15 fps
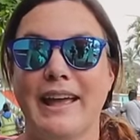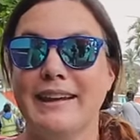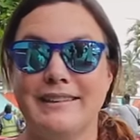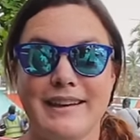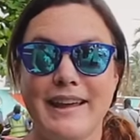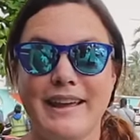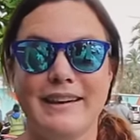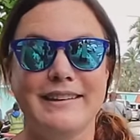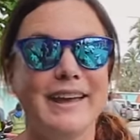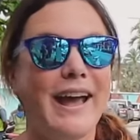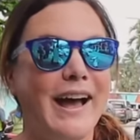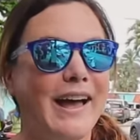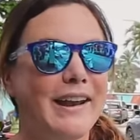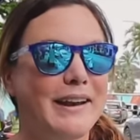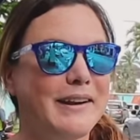It did,
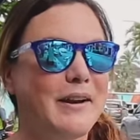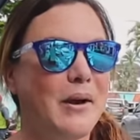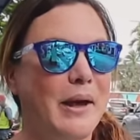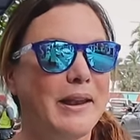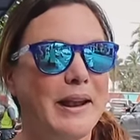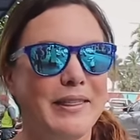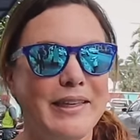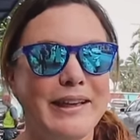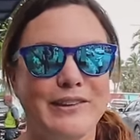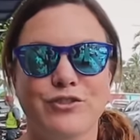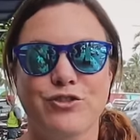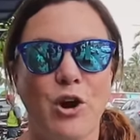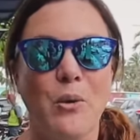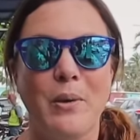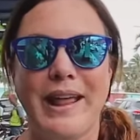yeah, and I know, and I think
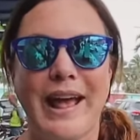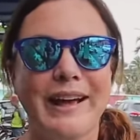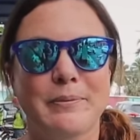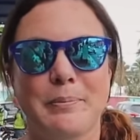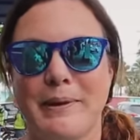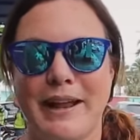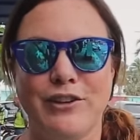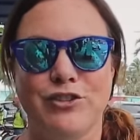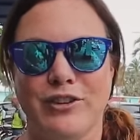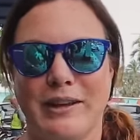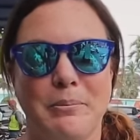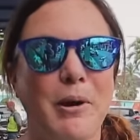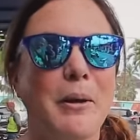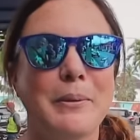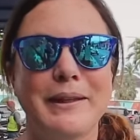it's grown exponentially,
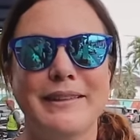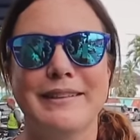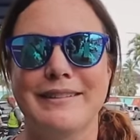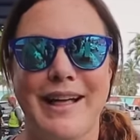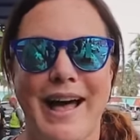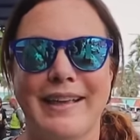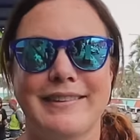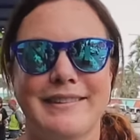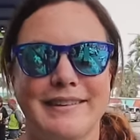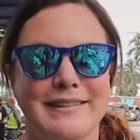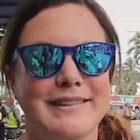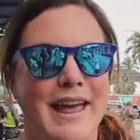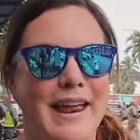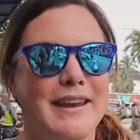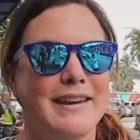probably in the last
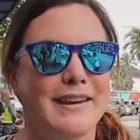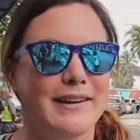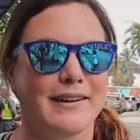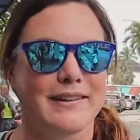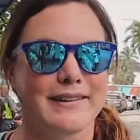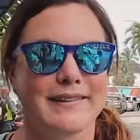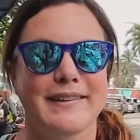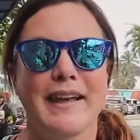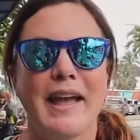ten years.